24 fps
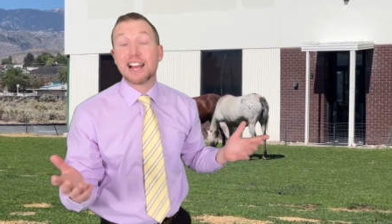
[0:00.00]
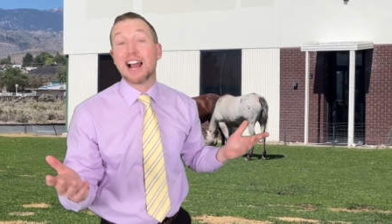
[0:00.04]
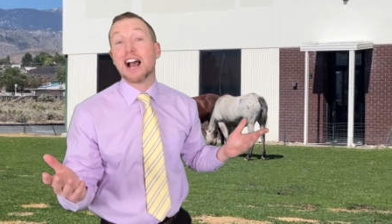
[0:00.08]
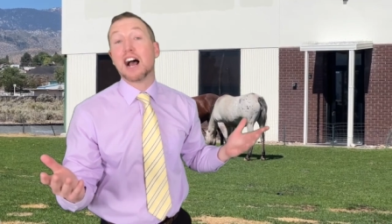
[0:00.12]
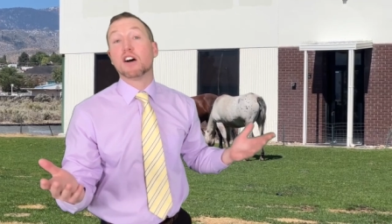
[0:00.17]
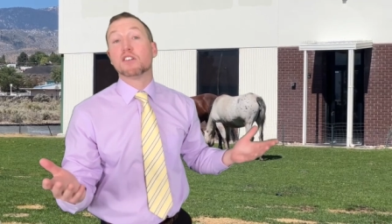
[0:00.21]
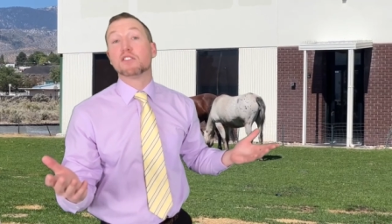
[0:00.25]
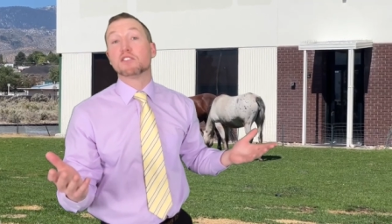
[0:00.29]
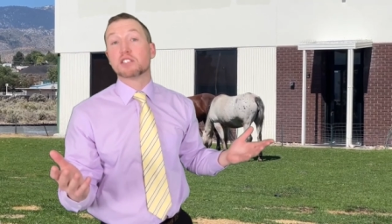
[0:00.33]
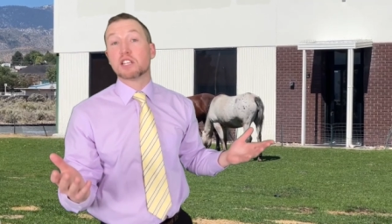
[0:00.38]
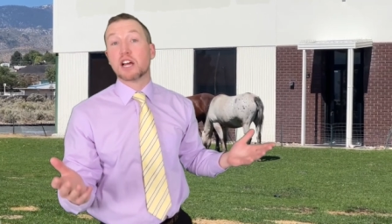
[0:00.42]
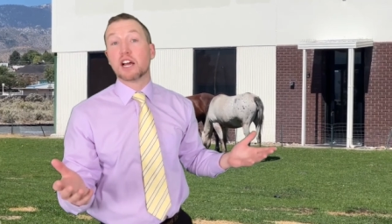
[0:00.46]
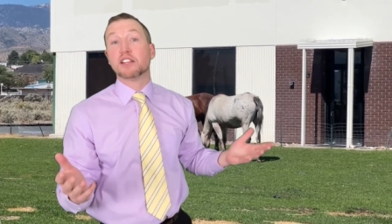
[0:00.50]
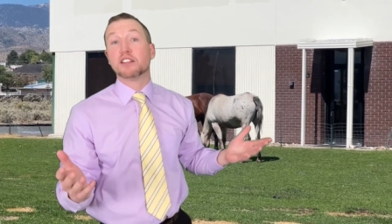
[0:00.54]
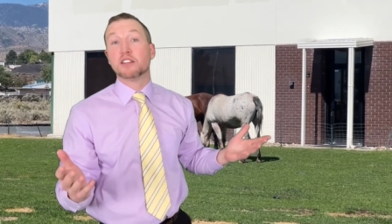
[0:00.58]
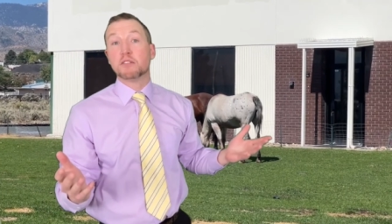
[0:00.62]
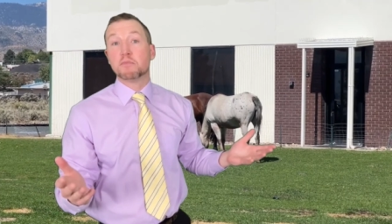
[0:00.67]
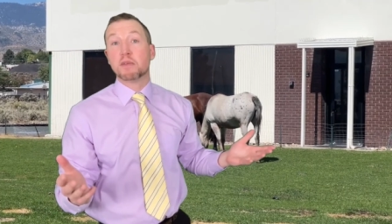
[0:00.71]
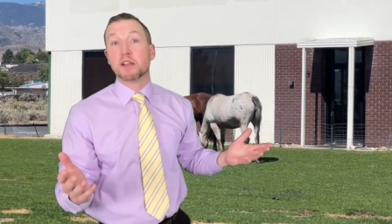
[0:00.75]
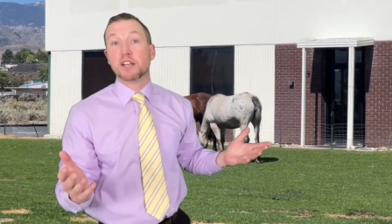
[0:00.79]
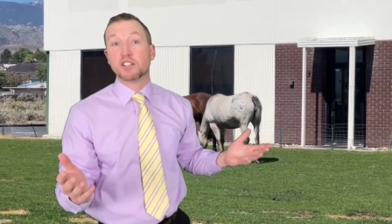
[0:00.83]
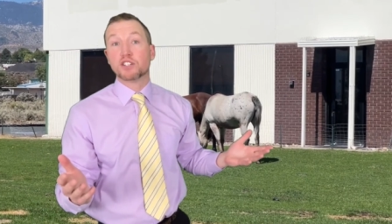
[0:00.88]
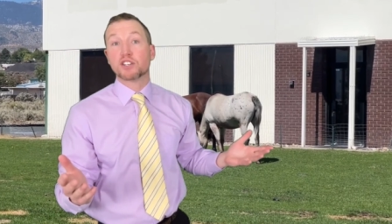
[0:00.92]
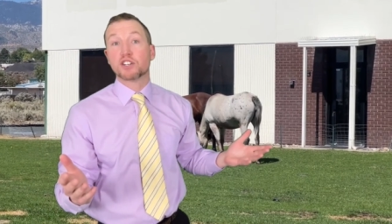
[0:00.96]
outside the
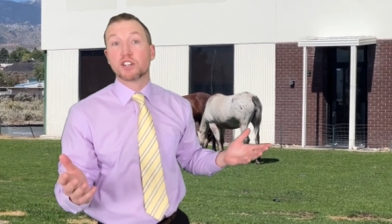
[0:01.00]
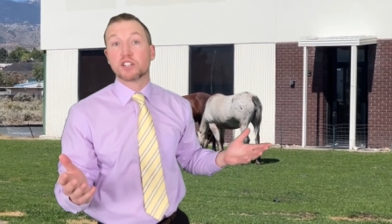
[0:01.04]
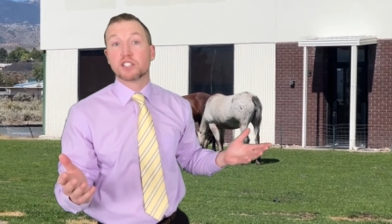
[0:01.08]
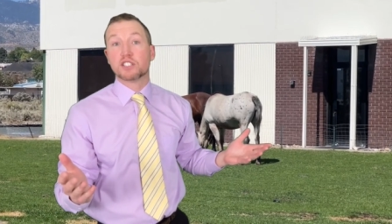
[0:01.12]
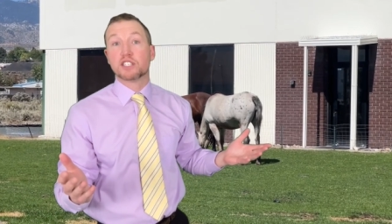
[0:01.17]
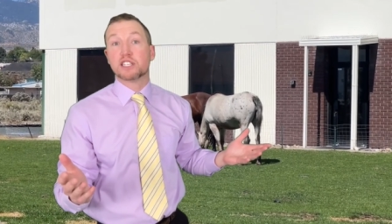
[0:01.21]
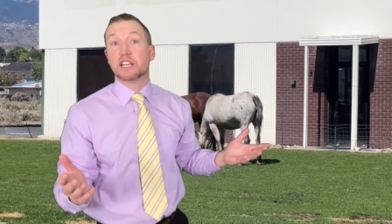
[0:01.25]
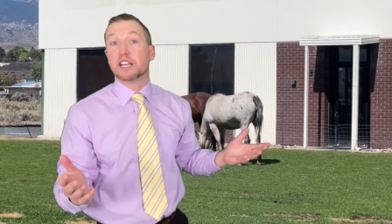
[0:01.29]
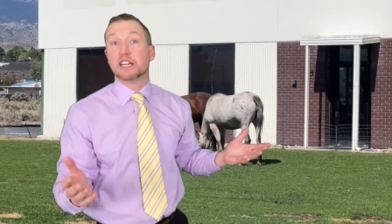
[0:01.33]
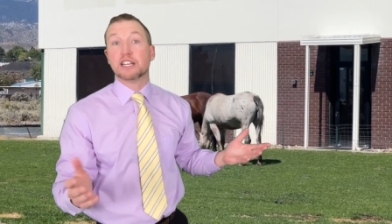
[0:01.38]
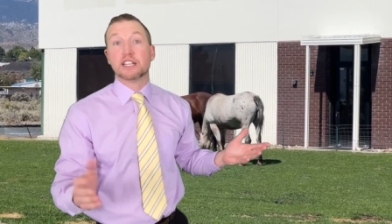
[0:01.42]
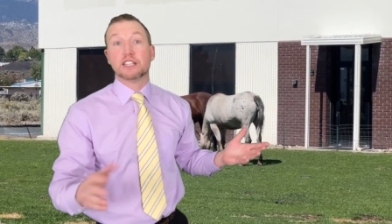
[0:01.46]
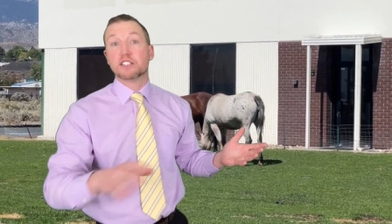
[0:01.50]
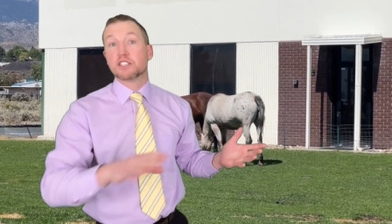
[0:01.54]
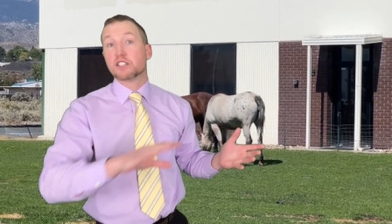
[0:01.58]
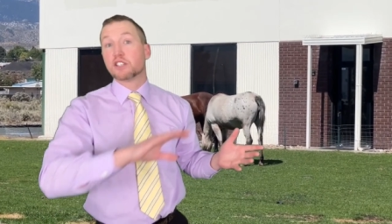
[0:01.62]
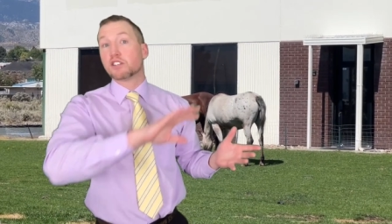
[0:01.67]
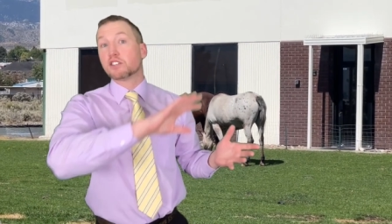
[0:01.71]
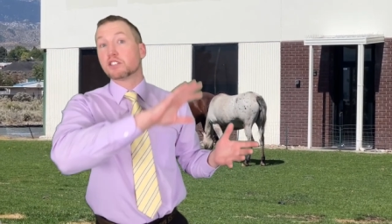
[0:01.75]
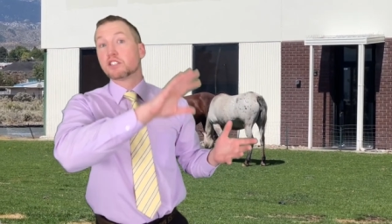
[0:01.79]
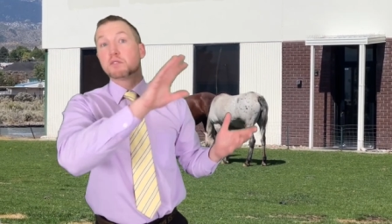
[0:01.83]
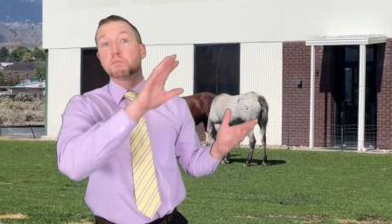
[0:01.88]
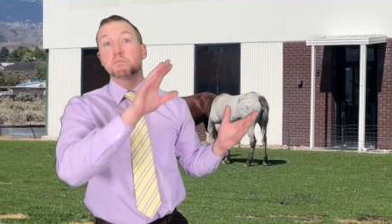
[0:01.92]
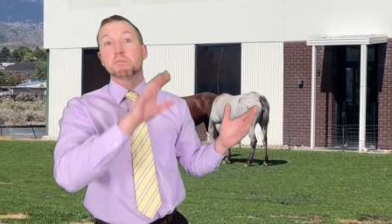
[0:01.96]
major cities.
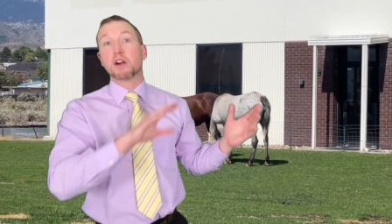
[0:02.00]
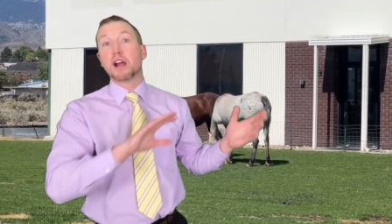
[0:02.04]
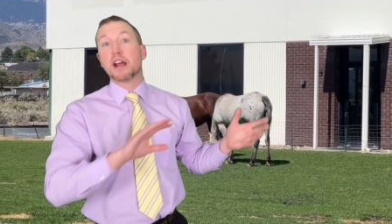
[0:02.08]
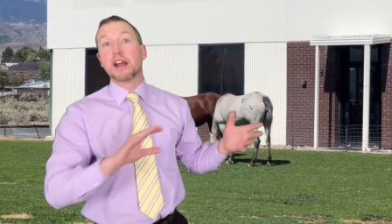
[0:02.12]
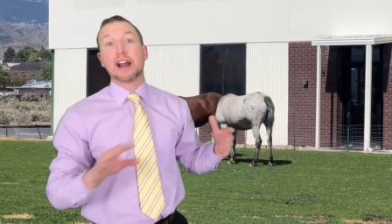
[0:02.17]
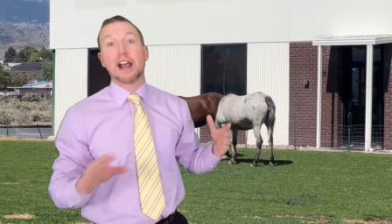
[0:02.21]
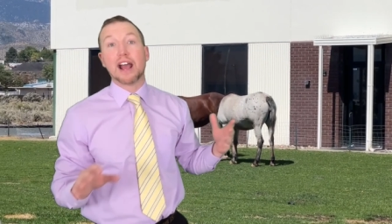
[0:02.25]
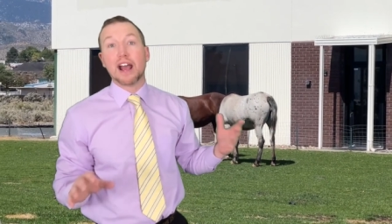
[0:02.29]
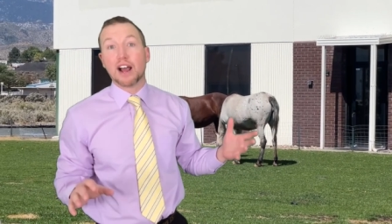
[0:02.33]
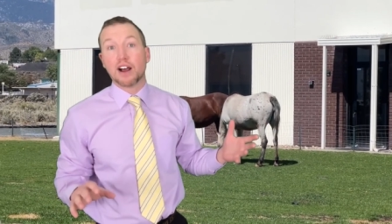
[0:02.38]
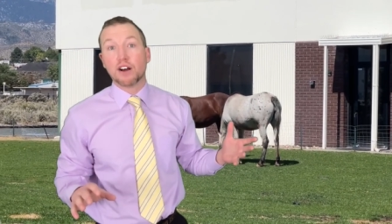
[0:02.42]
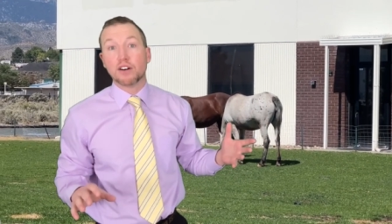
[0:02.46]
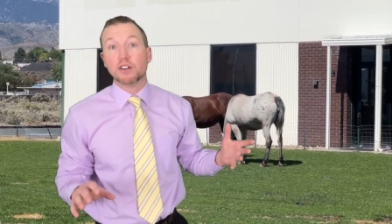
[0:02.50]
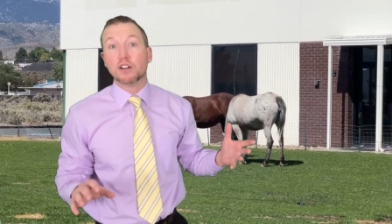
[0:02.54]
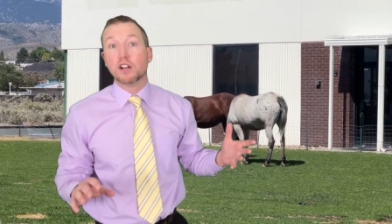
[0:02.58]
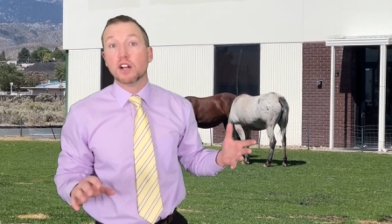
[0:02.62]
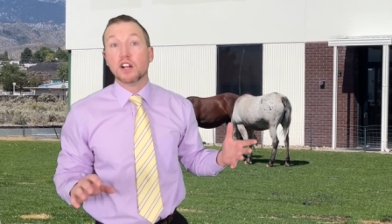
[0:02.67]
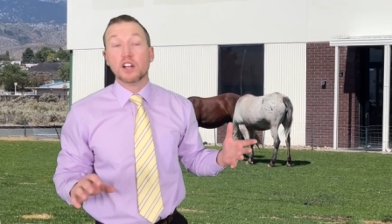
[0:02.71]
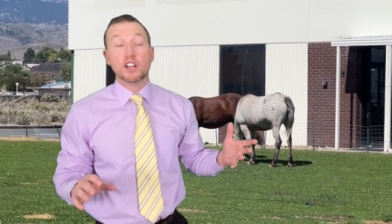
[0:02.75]
They're spread out.